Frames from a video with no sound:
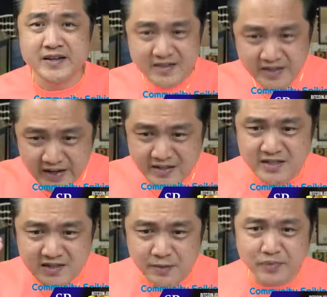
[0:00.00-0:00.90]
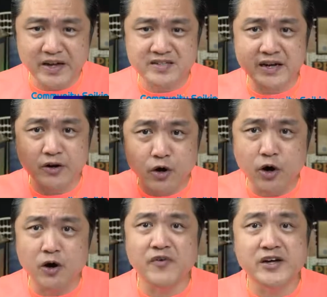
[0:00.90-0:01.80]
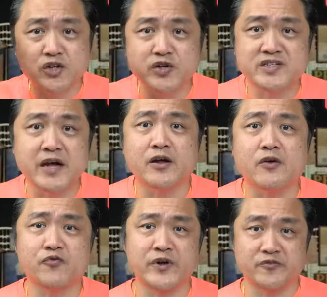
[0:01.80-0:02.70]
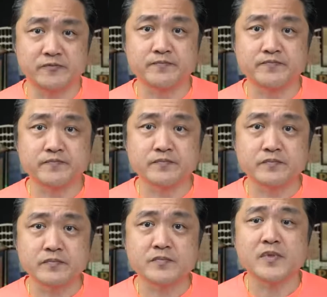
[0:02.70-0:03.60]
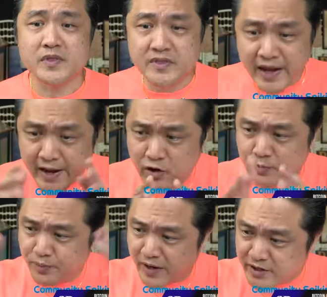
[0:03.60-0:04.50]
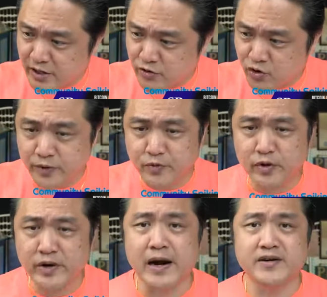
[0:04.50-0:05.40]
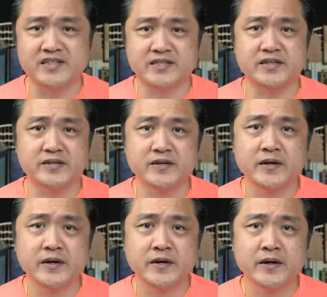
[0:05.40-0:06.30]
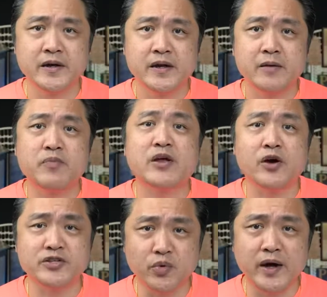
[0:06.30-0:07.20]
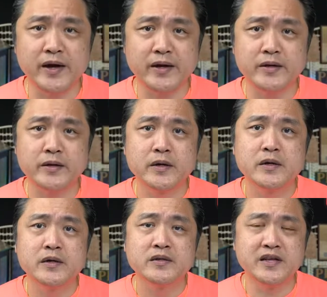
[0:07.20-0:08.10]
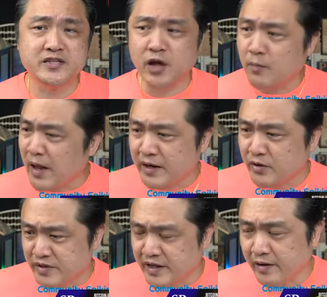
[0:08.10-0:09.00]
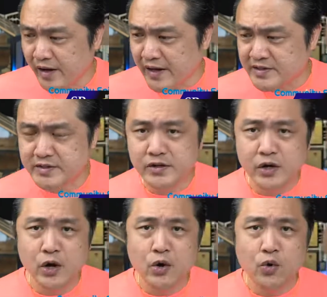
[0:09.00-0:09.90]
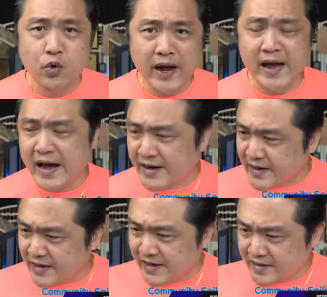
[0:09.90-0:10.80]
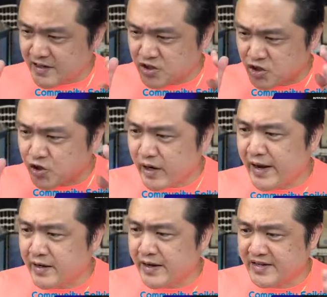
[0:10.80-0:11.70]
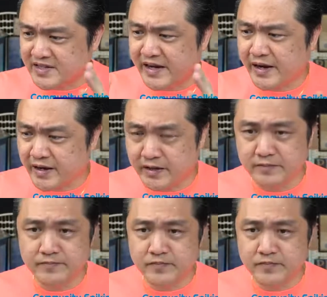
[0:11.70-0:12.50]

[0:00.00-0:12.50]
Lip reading: This is the place that all of us should start off with. Then you branch out to cryptocurrency. Because why? The stock market will tell us, where are the latest trend that's headed?